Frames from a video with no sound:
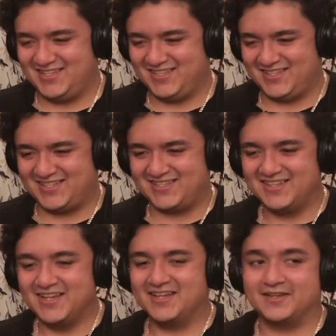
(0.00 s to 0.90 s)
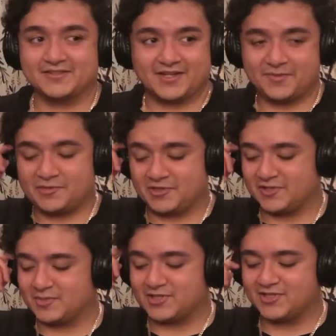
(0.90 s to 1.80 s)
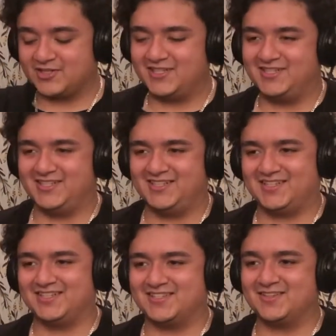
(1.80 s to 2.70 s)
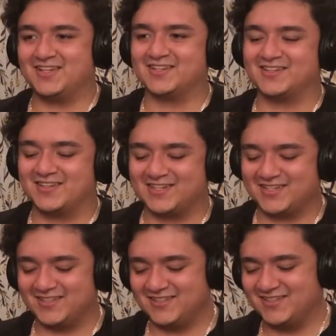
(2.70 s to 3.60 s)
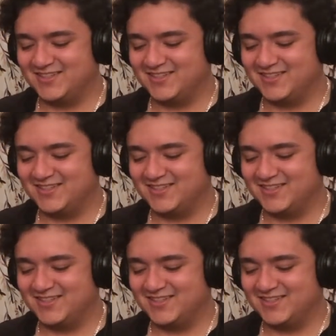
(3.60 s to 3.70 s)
I was like, I've been thinking about it. It seemed like a good idea.